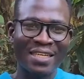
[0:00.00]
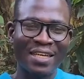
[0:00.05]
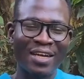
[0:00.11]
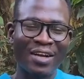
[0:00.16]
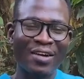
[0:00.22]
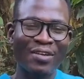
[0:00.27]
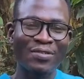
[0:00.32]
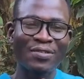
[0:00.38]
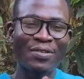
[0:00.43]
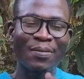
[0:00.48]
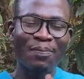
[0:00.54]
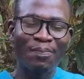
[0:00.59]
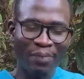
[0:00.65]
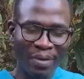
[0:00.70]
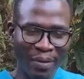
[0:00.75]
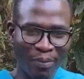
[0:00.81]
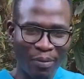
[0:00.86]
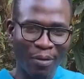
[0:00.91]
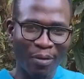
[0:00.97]
of the
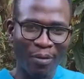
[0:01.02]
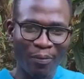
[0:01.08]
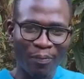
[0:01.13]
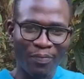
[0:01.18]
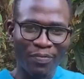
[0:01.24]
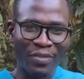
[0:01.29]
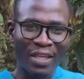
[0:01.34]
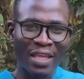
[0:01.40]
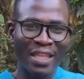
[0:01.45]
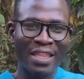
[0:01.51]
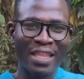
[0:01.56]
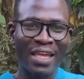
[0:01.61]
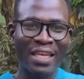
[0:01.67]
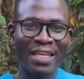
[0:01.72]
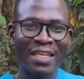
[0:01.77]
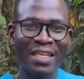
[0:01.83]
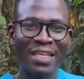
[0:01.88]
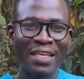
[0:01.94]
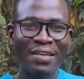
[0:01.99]
people that
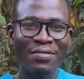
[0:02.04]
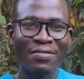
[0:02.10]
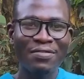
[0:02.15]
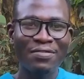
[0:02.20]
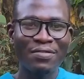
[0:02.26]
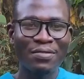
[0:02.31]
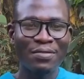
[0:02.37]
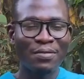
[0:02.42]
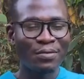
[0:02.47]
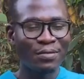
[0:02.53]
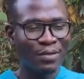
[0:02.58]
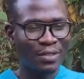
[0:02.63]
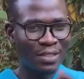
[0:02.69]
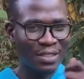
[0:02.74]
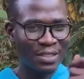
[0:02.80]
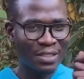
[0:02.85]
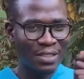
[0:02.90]
live with